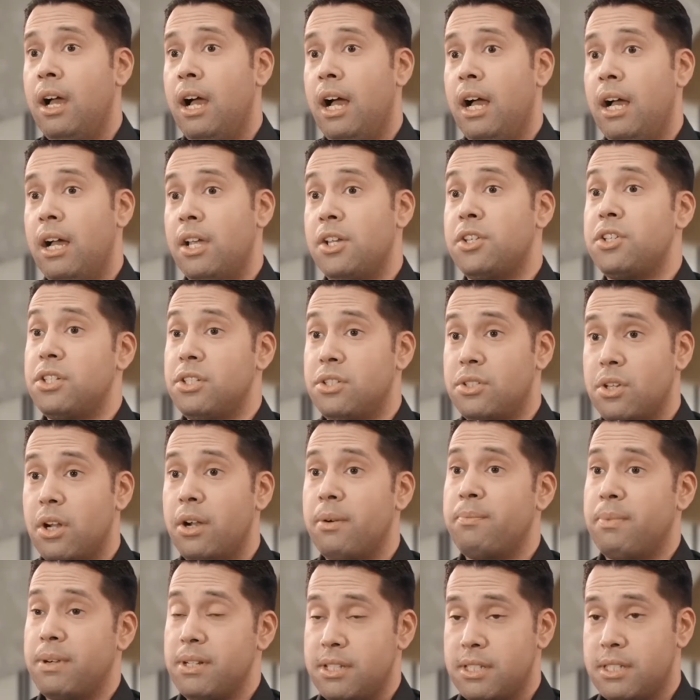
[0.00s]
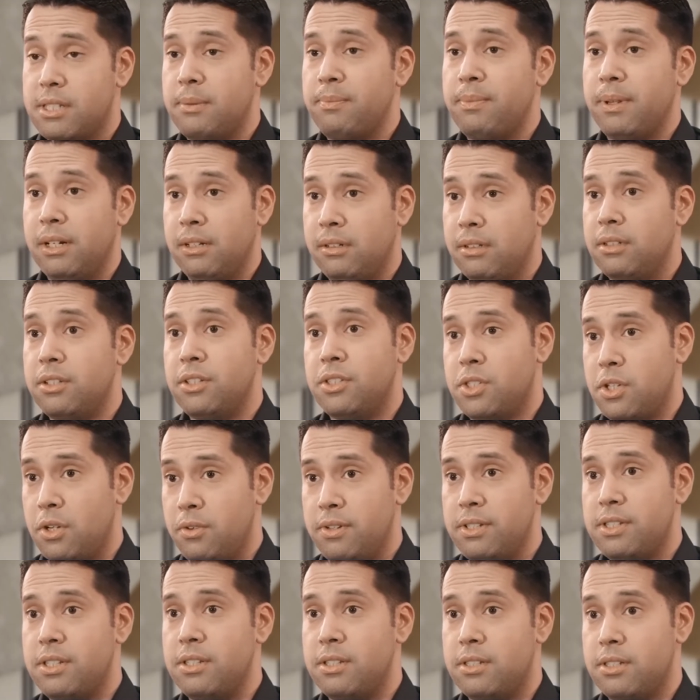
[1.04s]
Uh, she started participating in the
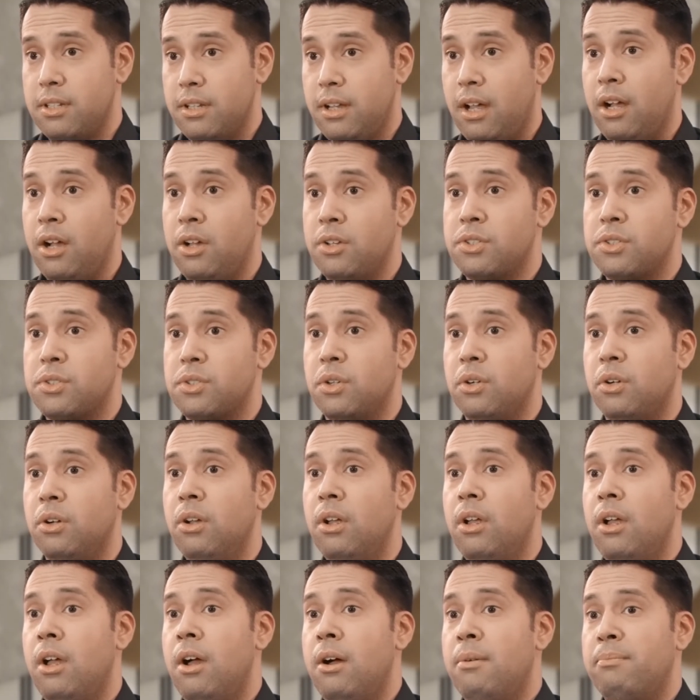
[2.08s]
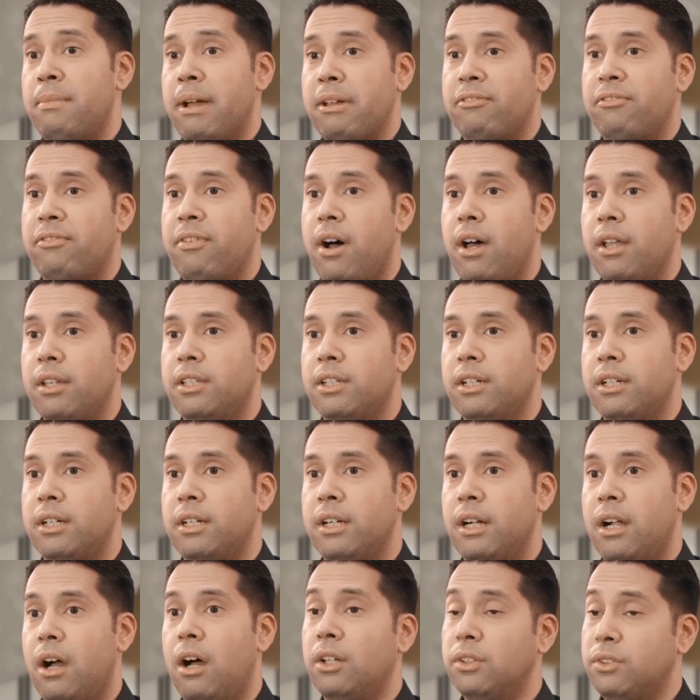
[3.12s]
services also. My
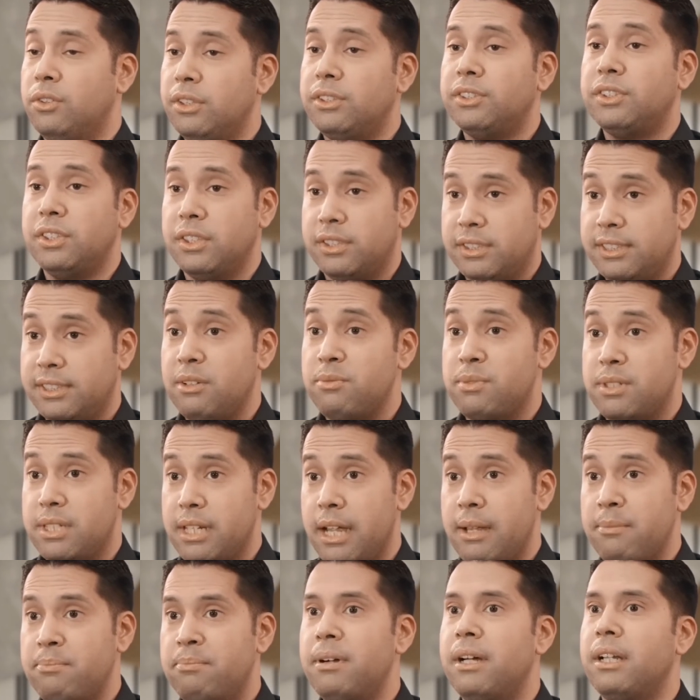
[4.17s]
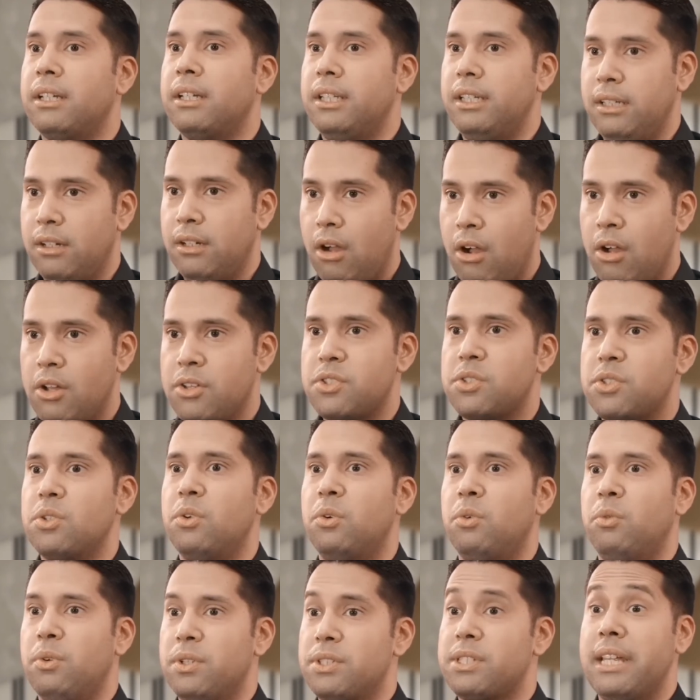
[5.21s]
father, although it took some time, but he also
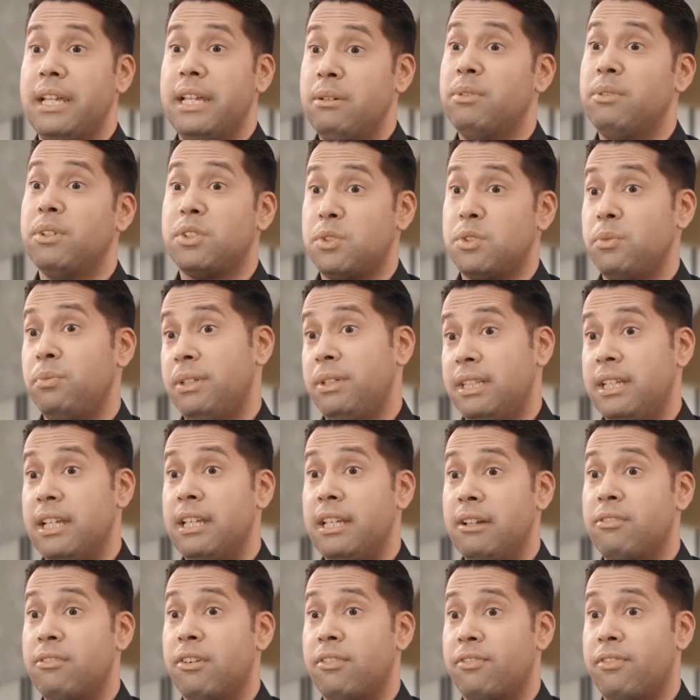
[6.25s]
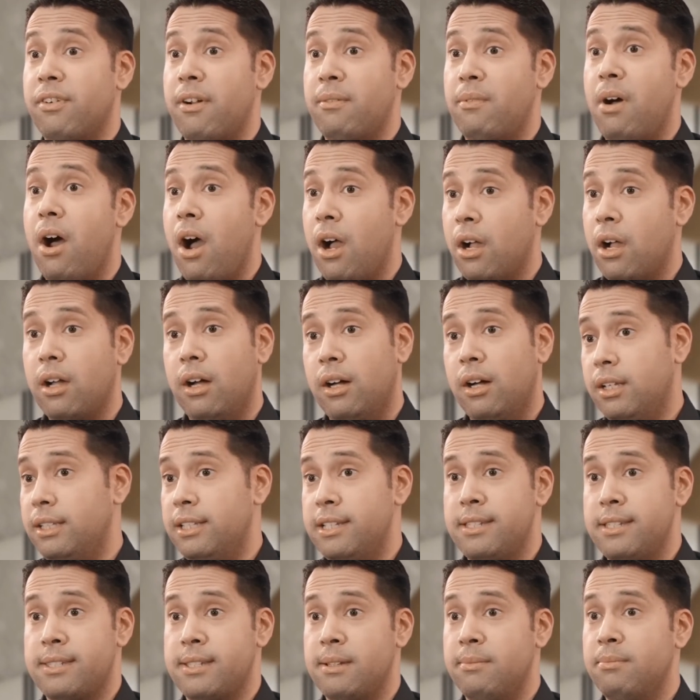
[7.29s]
was able to be delivered from
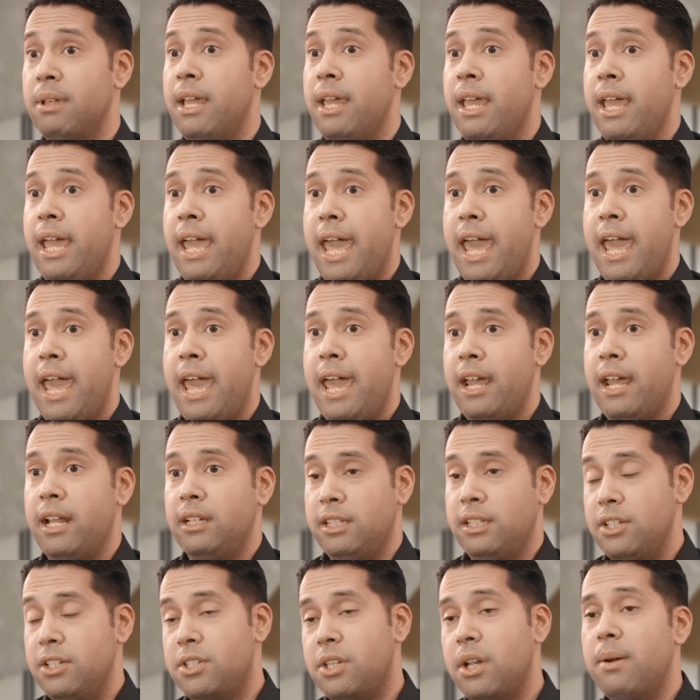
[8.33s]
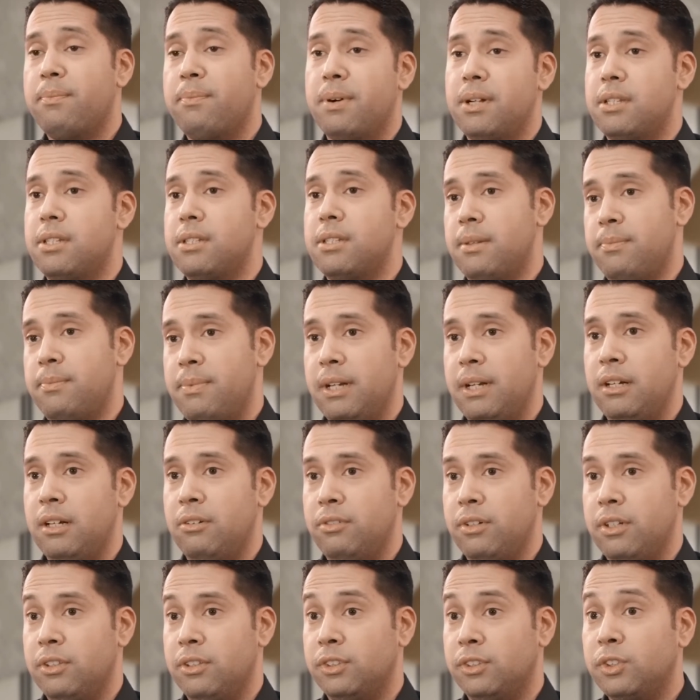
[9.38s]
alcoholism and he started participating in
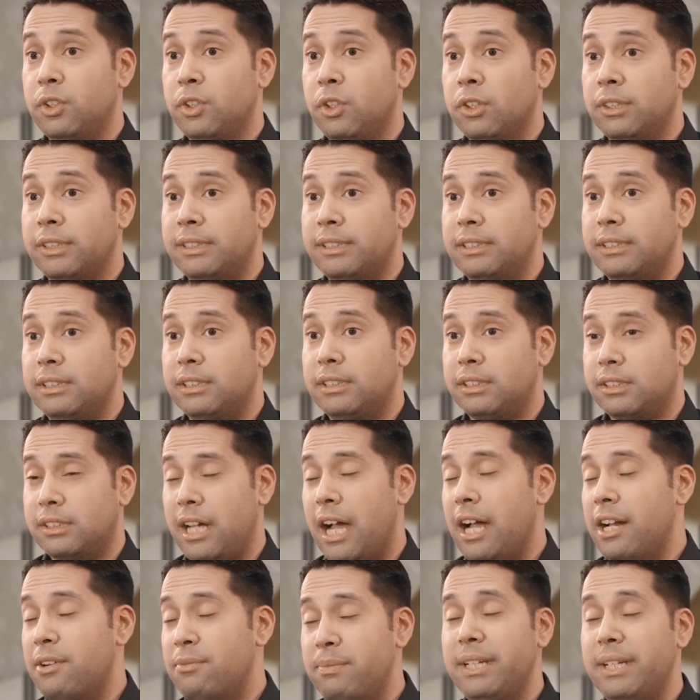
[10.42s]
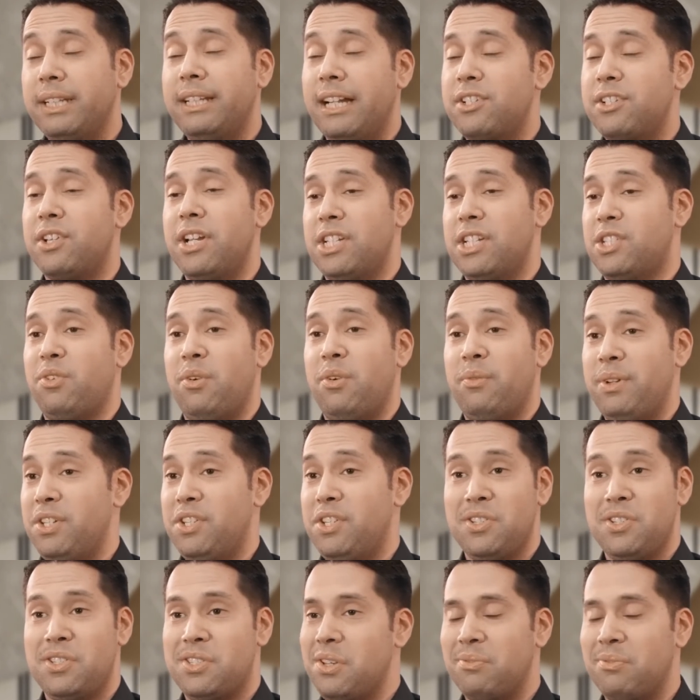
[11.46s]
a will. So God made that
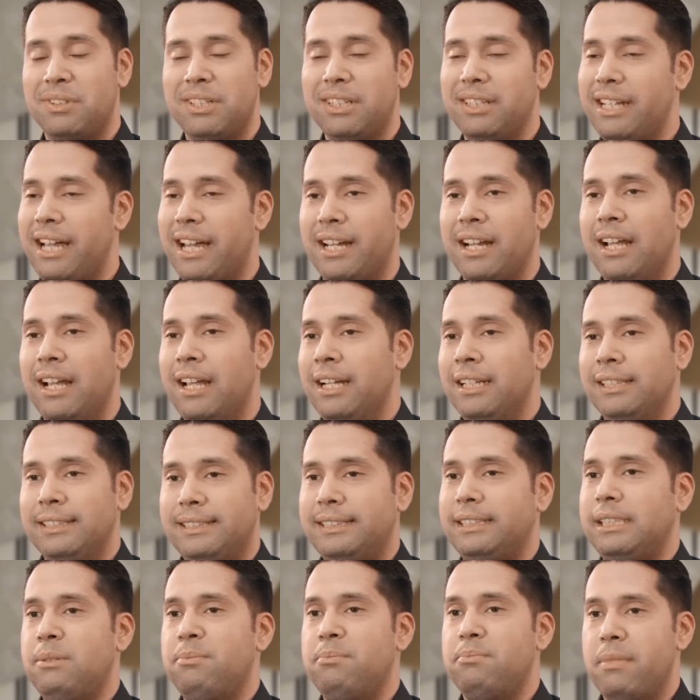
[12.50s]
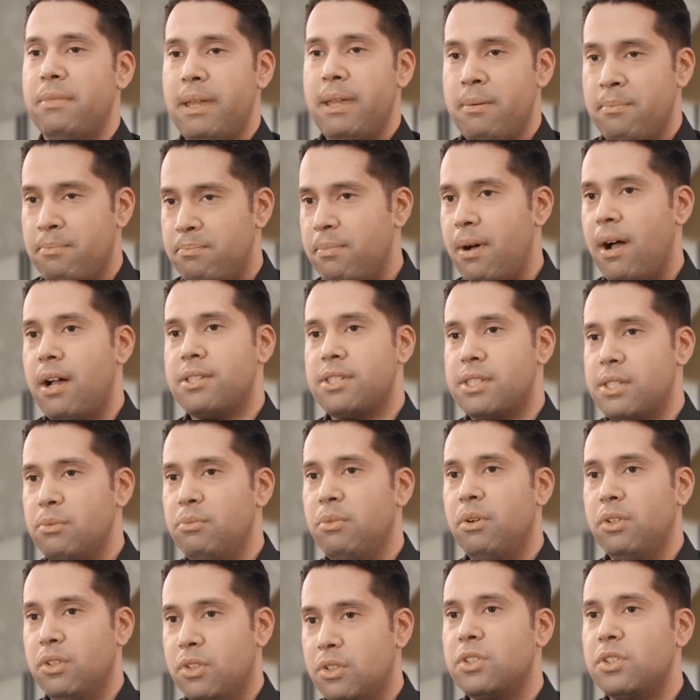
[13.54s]
transformation, something that seemed
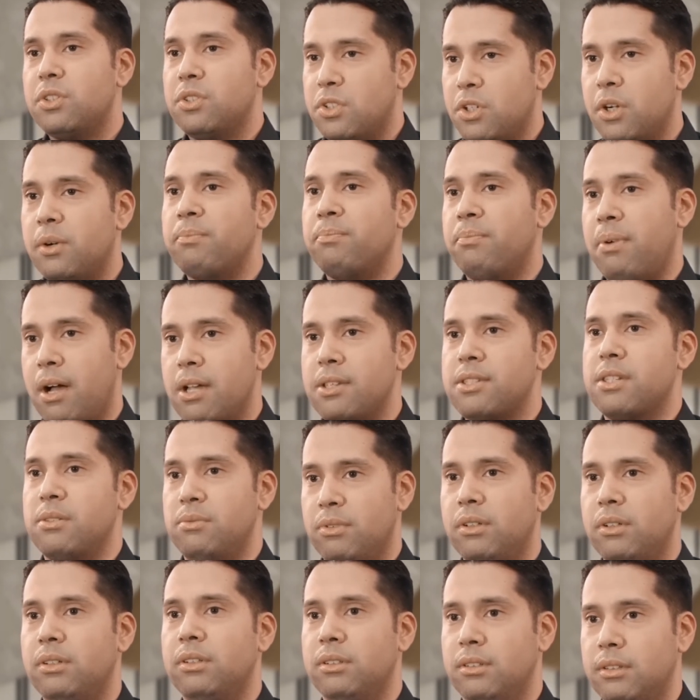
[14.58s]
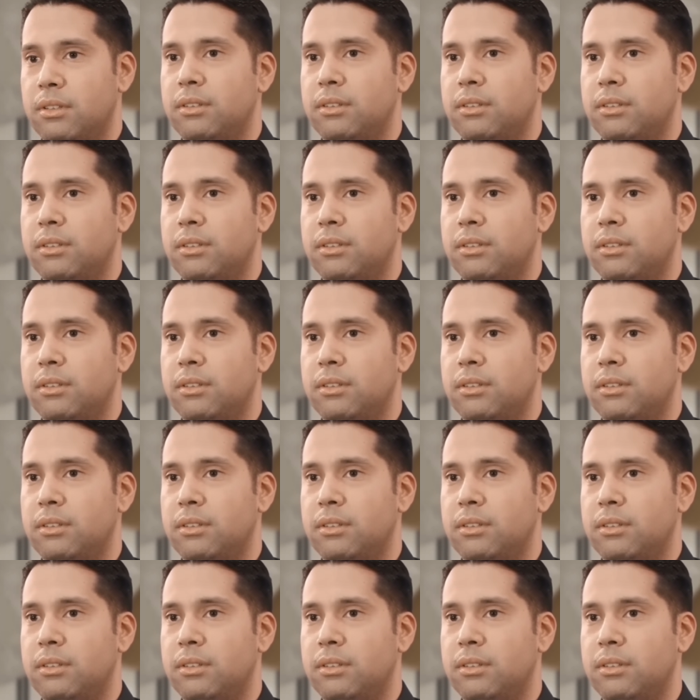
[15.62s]
impossible turned possible.